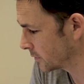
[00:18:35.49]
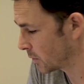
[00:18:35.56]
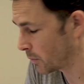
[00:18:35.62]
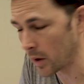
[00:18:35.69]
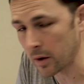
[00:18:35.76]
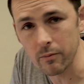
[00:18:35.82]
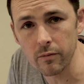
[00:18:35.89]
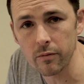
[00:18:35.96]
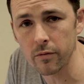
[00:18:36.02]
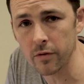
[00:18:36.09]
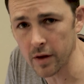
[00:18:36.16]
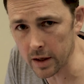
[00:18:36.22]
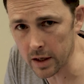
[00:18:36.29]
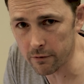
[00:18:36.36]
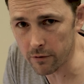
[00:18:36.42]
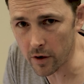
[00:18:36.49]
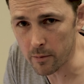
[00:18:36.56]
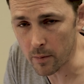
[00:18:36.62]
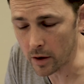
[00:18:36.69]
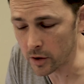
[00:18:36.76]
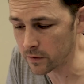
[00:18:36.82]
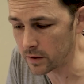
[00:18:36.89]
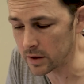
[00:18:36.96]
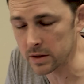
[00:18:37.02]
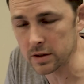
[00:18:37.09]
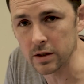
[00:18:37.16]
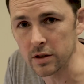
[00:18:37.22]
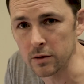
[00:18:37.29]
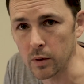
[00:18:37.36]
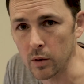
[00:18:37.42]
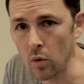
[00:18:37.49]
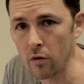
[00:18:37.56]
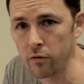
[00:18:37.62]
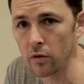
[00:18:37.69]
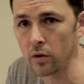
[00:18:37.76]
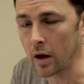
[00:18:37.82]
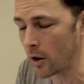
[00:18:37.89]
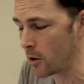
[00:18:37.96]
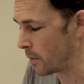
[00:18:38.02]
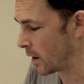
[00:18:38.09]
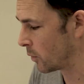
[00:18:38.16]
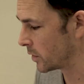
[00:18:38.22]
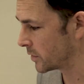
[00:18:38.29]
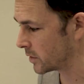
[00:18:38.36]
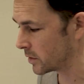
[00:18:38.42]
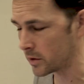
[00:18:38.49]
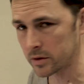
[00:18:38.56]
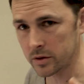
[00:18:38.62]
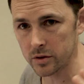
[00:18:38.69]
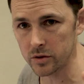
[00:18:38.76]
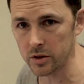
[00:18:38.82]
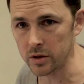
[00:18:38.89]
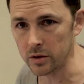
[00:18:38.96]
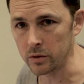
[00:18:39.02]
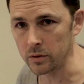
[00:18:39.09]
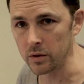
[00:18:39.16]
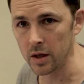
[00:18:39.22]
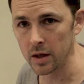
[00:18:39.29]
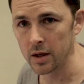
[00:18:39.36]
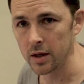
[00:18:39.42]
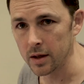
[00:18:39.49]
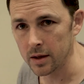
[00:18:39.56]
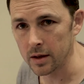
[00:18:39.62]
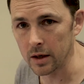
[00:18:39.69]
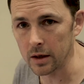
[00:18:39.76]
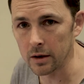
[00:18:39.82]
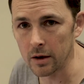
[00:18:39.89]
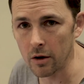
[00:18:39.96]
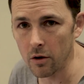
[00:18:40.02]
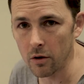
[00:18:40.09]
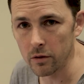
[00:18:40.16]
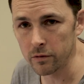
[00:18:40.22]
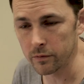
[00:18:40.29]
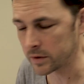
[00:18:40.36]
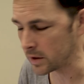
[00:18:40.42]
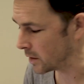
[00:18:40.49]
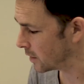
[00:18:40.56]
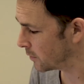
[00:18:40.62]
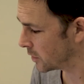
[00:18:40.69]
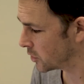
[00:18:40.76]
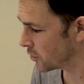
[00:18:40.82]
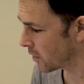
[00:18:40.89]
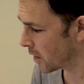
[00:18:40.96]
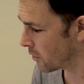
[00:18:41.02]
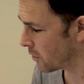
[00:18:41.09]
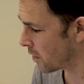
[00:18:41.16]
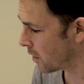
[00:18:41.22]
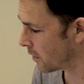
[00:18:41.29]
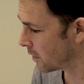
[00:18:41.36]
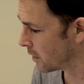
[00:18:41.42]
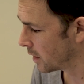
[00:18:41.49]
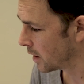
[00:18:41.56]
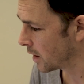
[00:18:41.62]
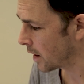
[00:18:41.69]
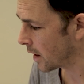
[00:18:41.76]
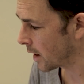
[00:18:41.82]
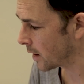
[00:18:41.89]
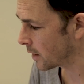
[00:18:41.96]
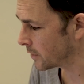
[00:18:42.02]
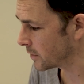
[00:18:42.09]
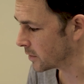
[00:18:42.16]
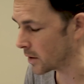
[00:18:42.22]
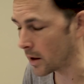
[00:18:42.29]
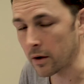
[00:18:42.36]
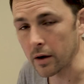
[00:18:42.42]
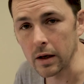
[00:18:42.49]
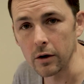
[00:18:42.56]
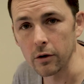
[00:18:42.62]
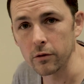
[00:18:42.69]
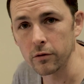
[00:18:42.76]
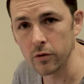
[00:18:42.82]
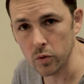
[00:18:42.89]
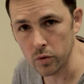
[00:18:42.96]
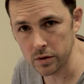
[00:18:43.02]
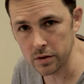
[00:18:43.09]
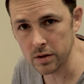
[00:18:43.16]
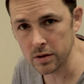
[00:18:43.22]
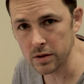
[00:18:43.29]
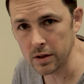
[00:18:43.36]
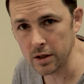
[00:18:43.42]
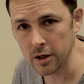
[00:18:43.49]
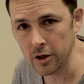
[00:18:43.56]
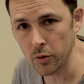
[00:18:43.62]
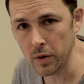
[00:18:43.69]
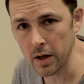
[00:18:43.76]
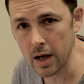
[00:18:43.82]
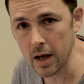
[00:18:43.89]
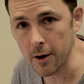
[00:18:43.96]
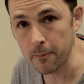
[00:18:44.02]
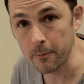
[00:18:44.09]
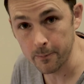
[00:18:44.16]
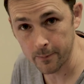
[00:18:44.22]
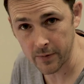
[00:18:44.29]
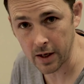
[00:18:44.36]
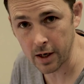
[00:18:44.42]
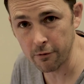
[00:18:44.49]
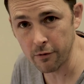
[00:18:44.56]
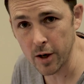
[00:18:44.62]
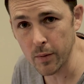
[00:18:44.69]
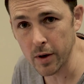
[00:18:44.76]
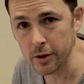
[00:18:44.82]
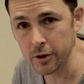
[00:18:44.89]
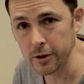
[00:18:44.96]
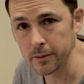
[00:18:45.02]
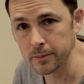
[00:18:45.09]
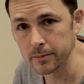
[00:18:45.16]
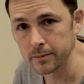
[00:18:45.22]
But thank you very much for listening to me waffle. I hope that wasn't too long to hear me drone on, and I look forward to seeing you again. Thank you very much.